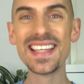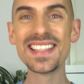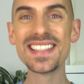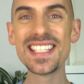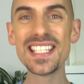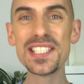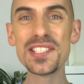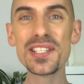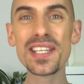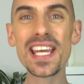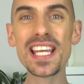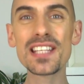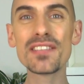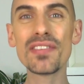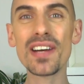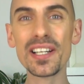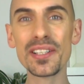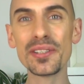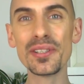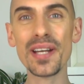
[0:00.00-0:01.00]
Did you get
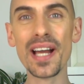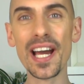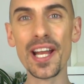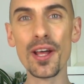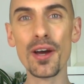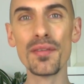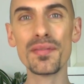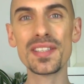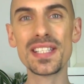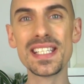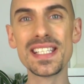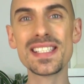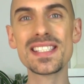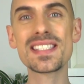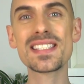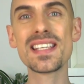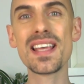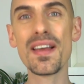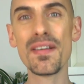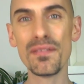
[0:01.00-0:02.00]
value out of
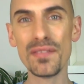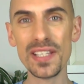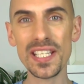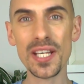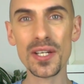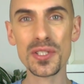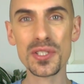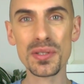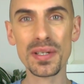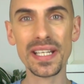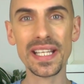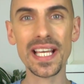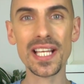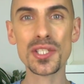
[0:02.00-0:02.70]
this video training?